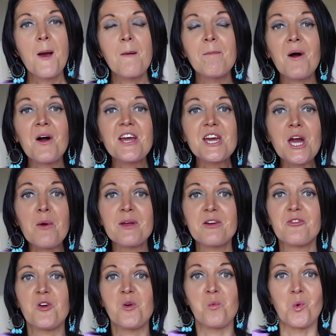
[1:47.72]
By going
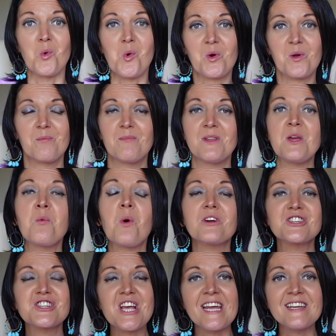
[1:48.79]
for a walk, you are
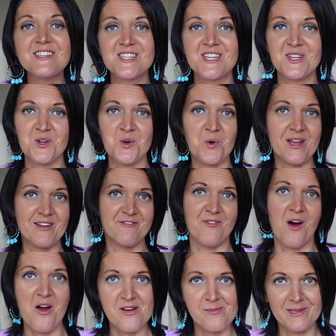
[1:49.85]
changing your
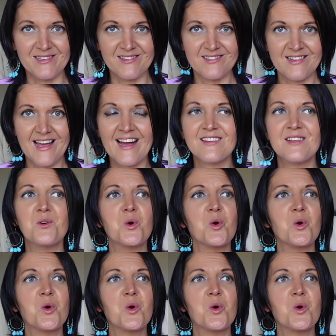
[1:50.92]
environment and you're